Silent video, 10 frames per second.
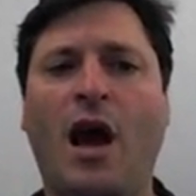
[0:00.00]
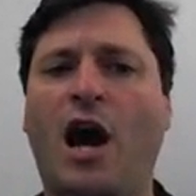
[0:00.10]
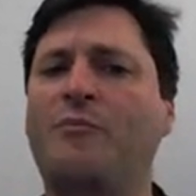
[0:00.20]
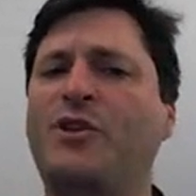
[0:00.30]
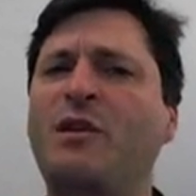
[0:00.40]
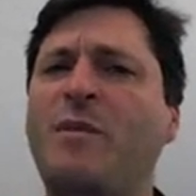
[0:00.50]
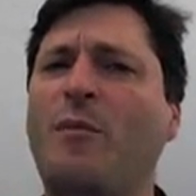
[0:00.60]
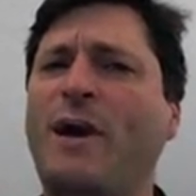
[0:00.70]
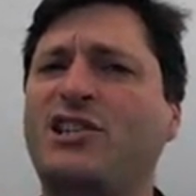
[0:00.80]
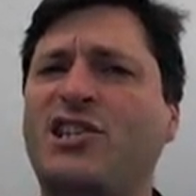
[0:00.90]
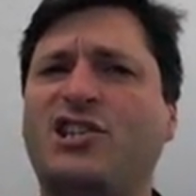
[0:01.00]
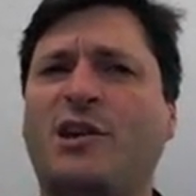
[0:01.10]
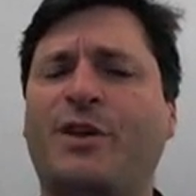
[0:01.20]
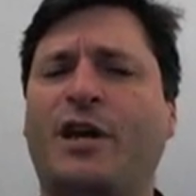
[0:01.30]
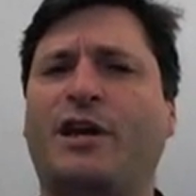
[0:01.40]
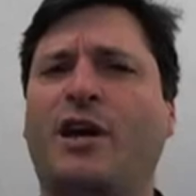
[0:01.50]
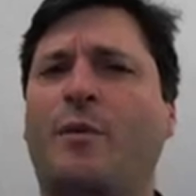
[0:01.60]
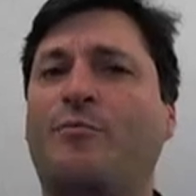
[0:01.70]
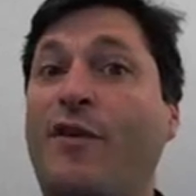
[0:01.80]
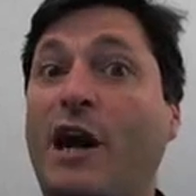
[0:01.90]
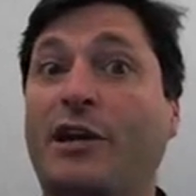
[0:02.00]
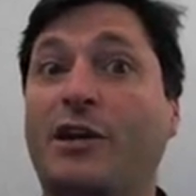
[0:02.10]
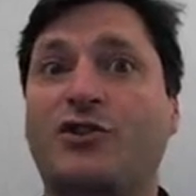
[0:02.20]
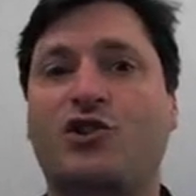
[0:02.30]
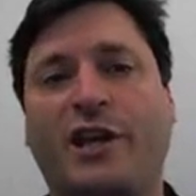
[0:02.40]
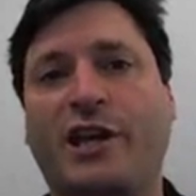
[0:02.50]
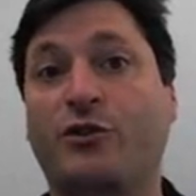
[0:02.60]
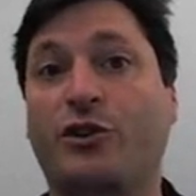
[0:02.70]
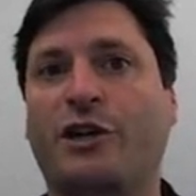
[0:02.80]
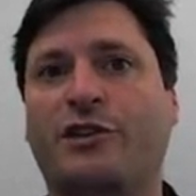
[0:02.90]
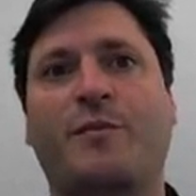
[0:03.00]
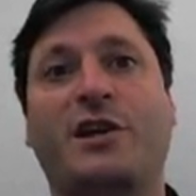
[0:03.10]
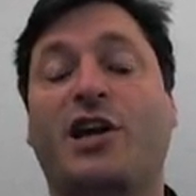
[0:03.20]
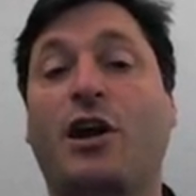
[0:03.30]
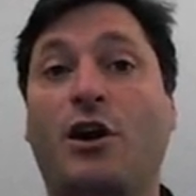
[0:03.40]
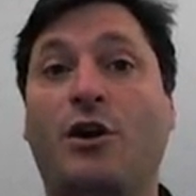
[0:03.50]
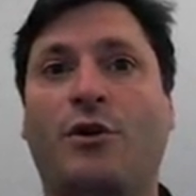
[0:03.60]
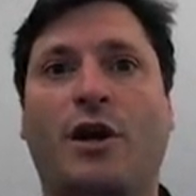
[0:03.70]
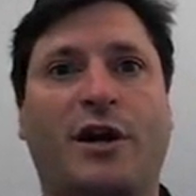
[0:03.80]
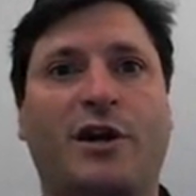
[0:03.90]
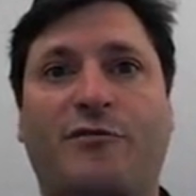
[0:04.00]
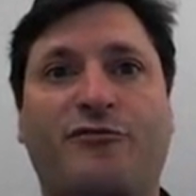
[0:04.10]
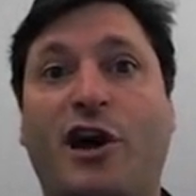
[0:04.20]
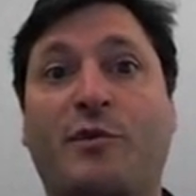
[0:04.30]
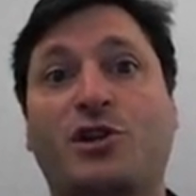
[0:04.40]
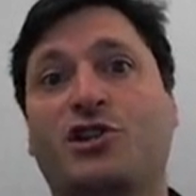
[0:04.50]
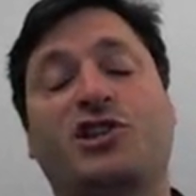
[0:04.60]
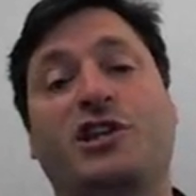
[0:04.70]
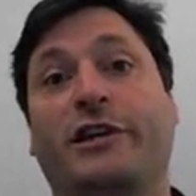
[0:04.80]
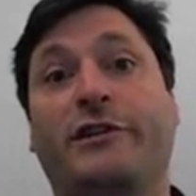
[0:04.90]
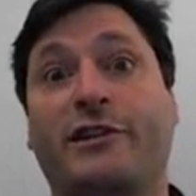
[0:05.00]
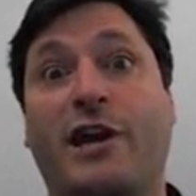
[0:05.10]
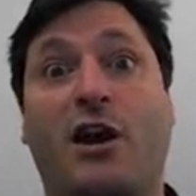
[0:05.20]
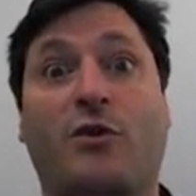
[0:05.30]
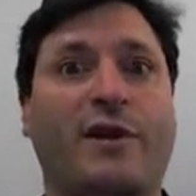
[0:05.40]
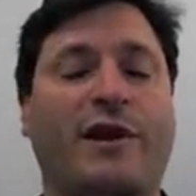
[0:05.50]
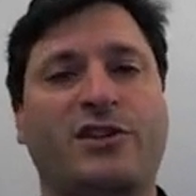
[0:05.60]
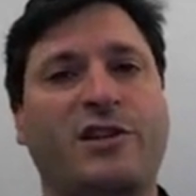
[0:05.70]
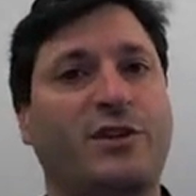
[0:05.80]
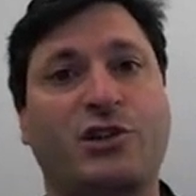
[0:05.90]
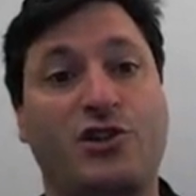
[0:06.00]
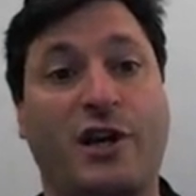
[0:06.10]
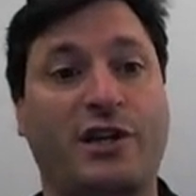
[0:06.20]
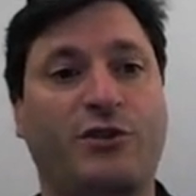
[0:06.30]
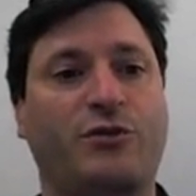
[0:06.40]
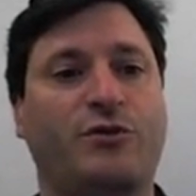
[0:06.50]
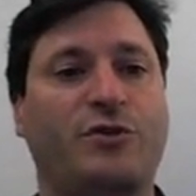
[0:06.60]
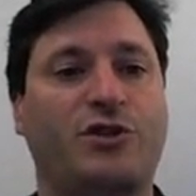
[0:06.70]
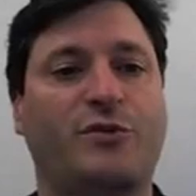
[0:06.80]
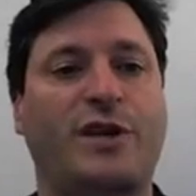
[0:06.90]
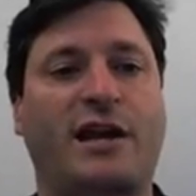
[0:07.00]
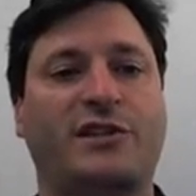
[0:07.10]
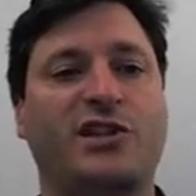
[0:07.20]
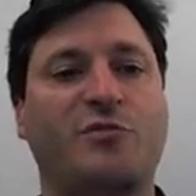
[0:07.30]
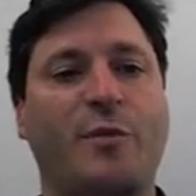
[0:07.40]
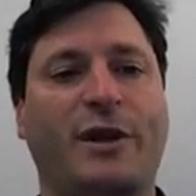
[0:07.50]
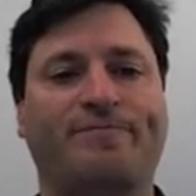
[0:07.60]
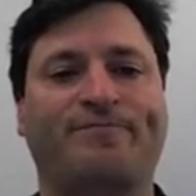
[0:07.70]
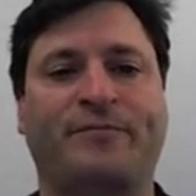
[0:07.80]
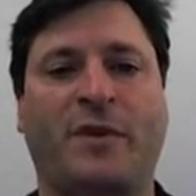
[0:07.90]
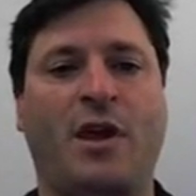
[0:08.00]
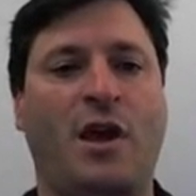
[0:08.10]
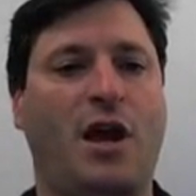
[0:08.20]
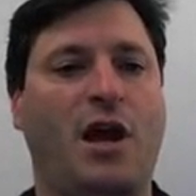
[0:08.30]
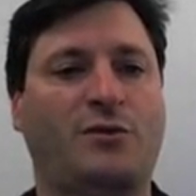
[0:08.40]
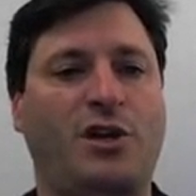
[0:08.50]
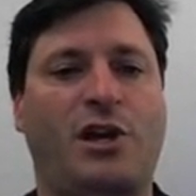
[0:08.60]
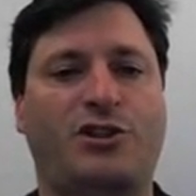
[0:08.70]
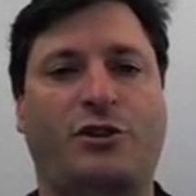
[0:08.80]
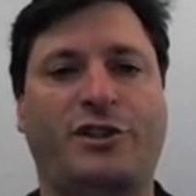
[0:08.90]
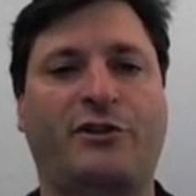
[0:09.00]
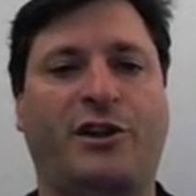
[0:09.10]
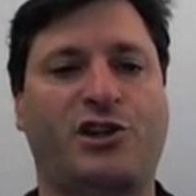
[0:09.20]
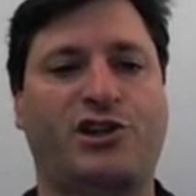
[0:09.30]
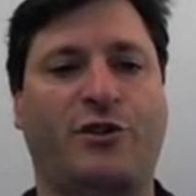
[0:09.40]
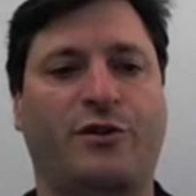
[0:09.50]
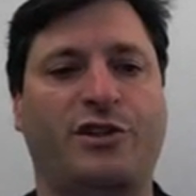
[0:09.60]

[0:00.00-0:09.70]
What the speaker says: The email might say something provocative to try and get you to click. It might say, fraud emergency, click now, or whatever, something to try and get you to react in the moment. So I'll scroll down here and show you.